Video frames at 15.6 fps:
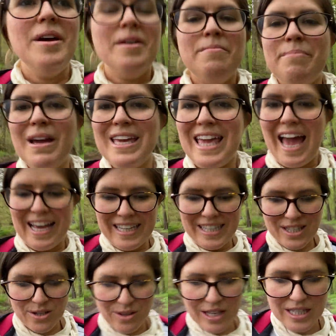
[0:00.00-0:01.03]
But yes,
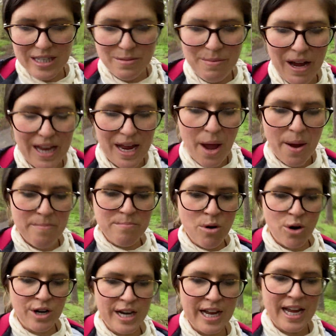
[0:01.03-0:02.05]
so this is my
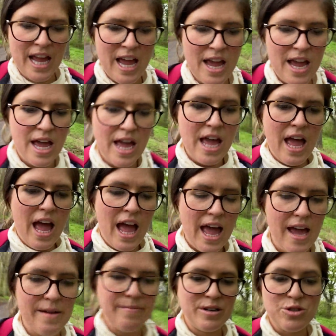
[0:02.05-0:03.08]
morning.
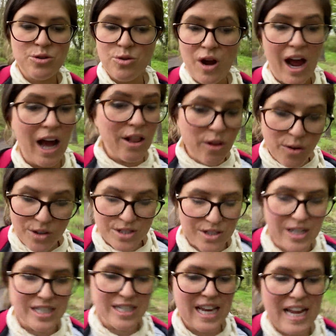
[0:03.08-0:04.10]
I don't know how long it's
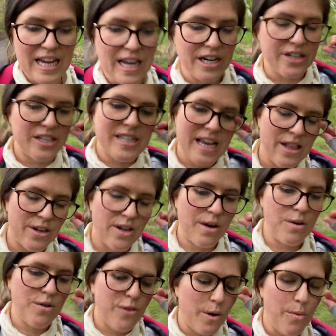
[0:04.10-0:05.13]
going to take. I just said, look, I'll
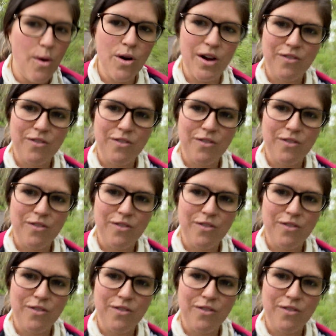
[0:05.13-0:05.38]
go for a walk.